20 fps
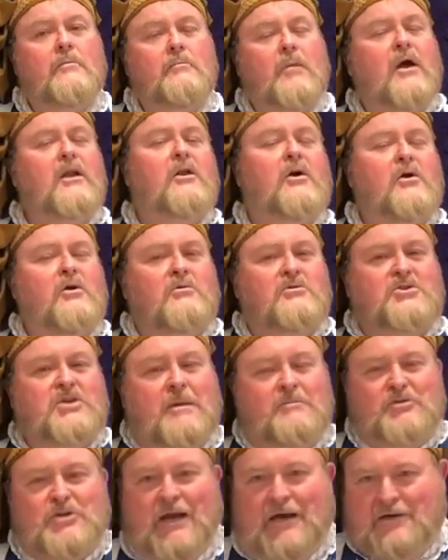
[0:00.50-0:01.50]
my loyal
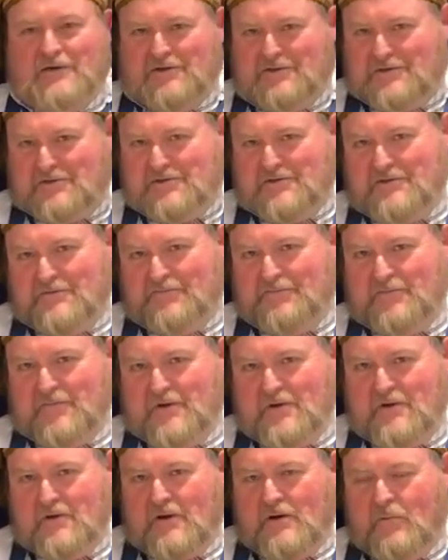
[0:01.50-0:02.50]
subjects.
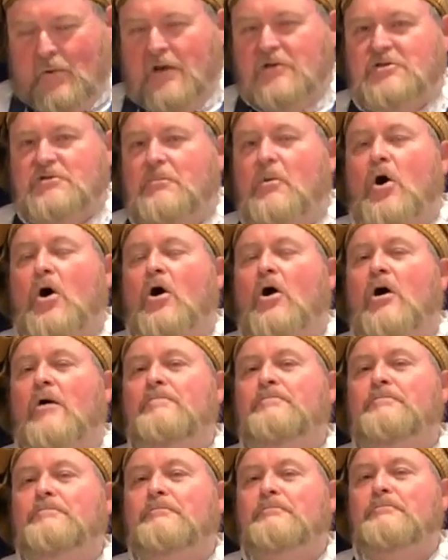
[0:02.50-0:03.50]
Once
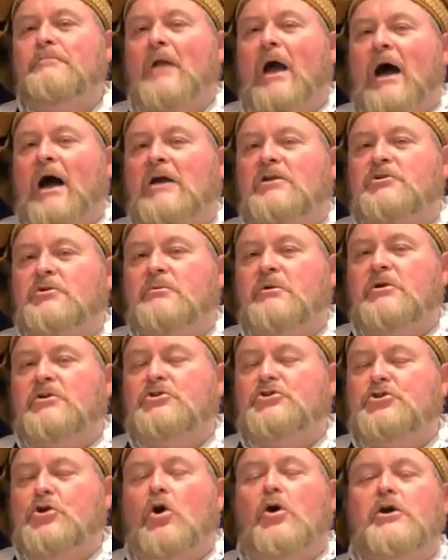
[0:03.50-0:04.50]
more, I do
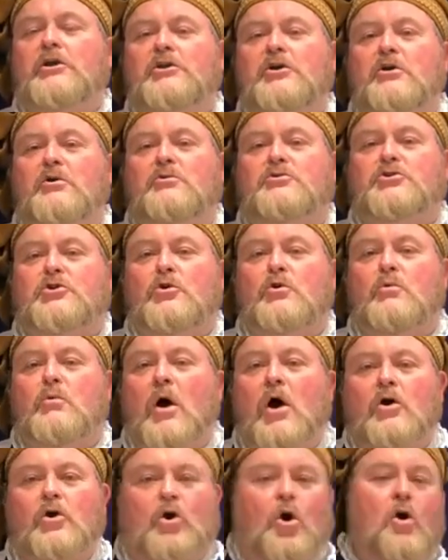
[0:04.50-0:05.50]
enjoin you
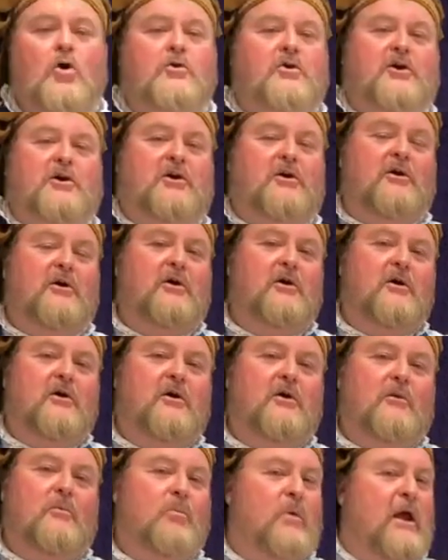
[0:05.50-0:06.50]
to cook
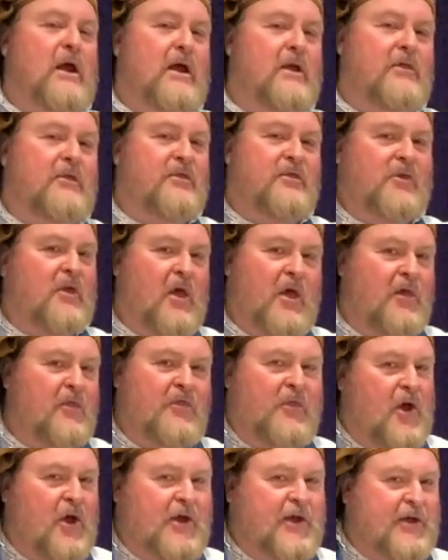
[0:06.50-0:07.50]
with
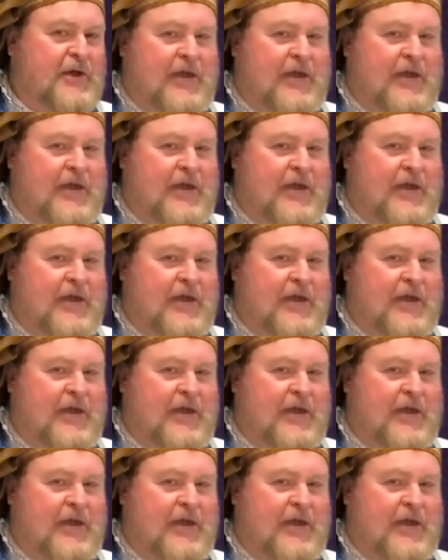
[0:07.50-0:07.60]
the